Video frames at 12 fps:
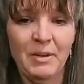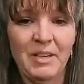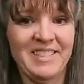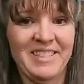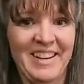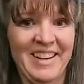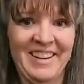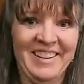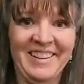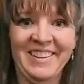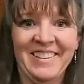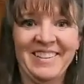I'm
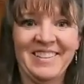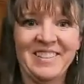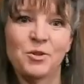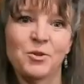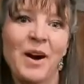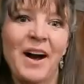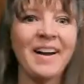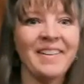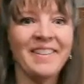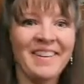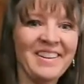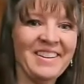excited to
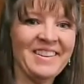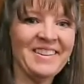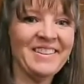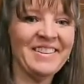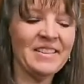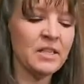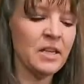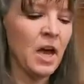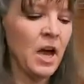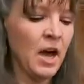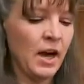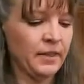try these.
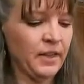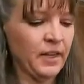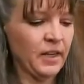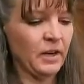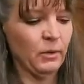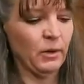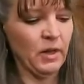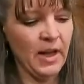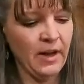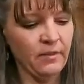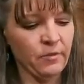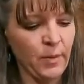I think I will
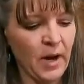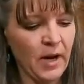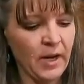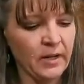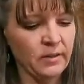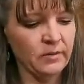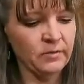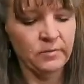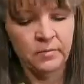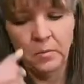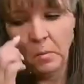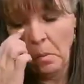have mine
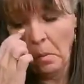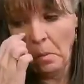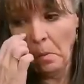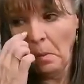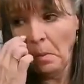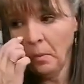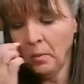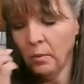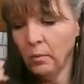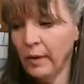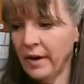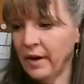
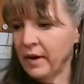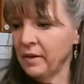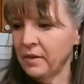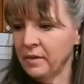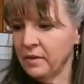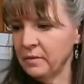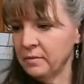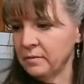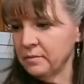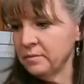with,